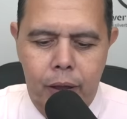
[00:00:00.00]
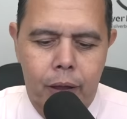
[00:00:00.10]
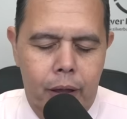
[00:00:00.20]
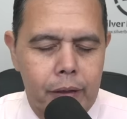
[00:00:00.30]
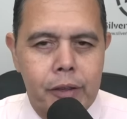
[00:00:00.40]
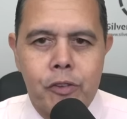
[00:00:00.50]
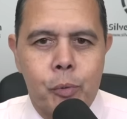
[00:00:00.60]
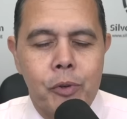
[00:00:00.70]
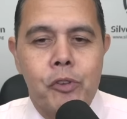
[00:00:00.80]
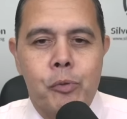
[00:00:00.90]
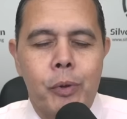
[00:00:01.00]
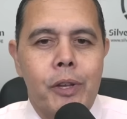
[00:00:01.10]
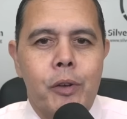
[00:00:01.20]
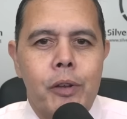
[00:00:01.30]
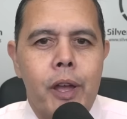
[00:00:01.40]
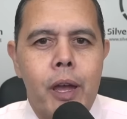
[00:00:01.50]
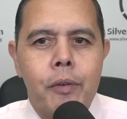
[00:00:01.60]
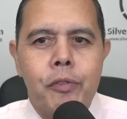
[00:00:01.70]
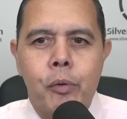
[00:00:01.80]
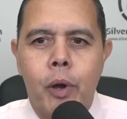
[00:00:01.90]
I guess we're just really going to
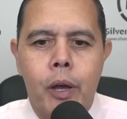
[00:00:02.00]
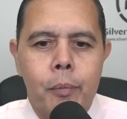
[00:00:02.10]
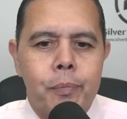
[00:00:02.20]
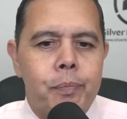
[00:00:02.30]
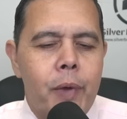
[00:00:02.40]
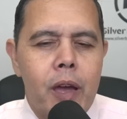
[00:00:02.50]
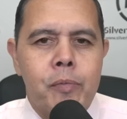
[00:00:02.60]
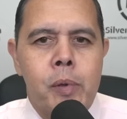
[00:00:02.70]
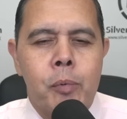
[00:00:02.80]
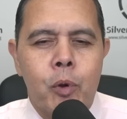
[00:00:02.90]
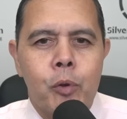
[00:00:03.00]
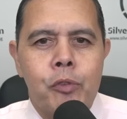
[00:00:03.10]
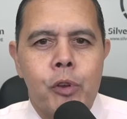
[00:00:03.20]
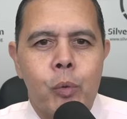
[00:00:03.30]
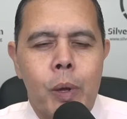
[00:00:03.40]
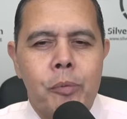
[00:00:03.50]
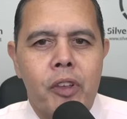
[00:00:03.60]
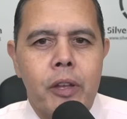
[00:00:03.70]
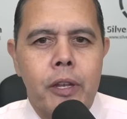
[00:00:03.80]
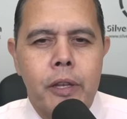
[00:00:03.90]
have to uh, have people go to your
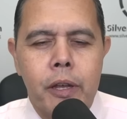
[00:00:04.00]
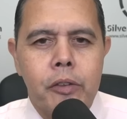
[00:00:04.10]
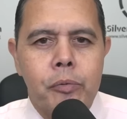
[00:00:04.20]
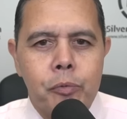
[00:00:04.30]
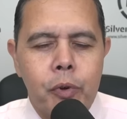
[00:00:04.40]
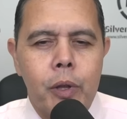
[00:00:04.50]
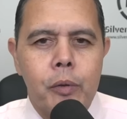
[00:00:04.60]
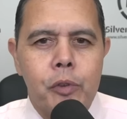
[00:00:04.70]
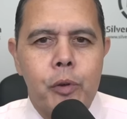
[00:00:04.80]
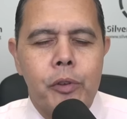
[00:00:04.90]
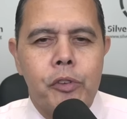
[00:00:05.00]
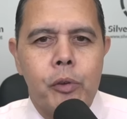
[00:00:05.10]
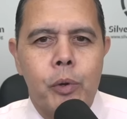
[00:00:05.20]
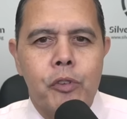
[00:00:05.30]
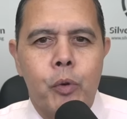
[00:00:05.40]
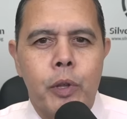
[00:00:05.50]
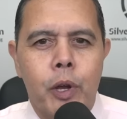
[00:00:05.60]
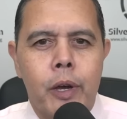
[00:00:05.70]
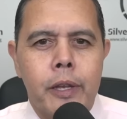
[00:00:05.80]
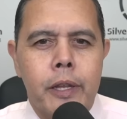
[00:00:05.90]
website and, and follow you and see what's going
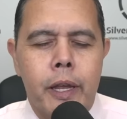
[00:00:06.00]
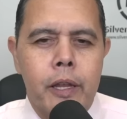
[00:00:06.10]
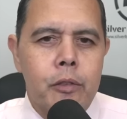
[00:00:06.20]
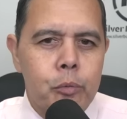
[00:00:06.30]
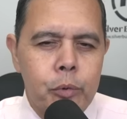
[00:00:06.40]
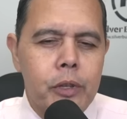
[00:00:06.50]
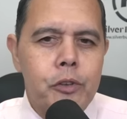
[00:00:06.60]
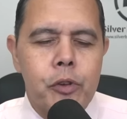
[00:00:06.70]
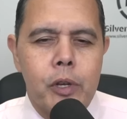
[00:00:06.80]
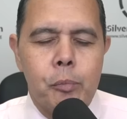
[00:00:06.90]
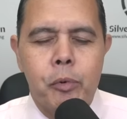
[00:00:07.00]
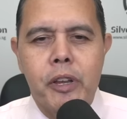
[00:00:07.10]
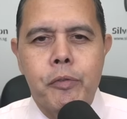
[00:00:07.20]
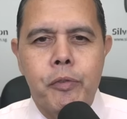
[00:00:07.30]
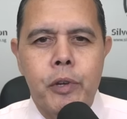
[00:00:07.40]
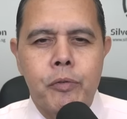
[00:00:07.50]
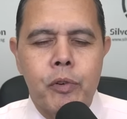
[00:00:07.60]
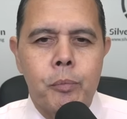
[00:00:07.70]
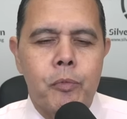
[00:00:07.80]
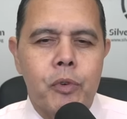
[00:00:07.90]
on and, and really try to break free
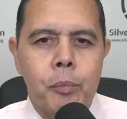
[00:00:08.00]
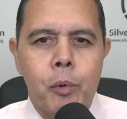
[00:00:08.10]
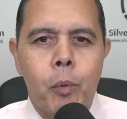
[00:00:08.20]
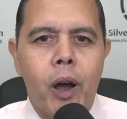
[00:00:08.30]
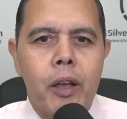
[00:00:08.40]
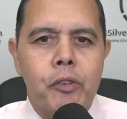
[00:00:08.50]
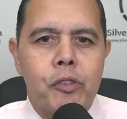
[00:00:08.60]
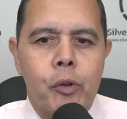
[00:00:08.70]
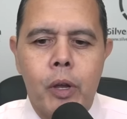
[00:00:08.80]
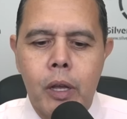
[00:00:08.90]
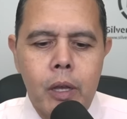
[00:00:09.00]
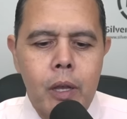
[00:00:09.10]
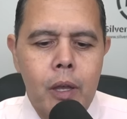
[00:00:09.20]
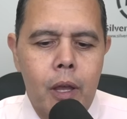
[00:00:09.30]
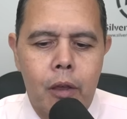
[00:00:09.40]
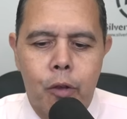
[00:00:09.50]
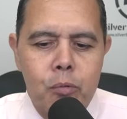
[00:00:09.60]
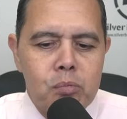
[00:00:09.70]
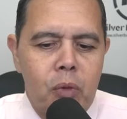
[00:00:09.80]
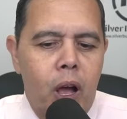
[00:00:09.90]
from, from the why. So, uh,
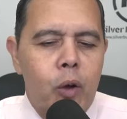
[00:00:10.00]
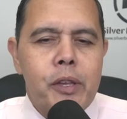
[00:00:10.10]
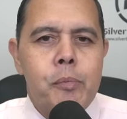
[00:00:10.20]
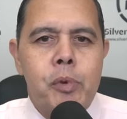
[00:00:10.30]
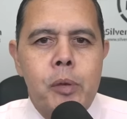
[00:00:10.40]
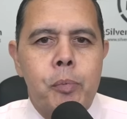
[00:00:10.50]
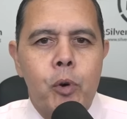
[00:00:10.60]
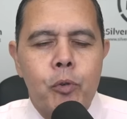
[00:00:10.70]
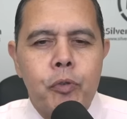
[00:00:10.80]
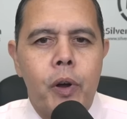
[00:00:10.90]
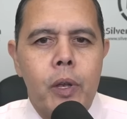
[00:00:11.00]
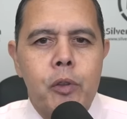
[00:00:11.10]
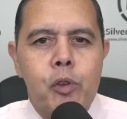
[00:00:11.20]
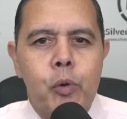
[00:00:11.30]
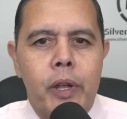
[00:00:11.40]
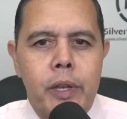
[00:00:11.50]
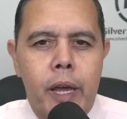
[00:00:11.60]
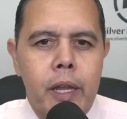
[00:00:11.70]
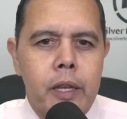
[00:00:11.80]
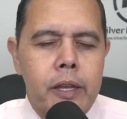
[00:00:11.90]
how can people follow you and,
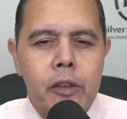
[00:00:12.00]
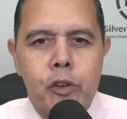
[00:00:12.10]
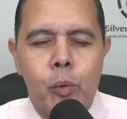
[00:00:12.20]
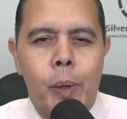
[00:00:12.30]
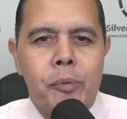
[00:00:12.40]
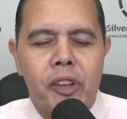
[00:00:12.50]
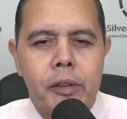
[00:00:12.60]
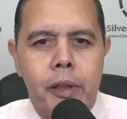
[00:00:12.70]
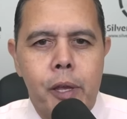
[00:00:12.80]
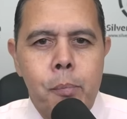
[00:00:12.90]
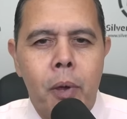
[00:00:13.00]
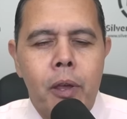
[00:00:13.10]
and again, your website name?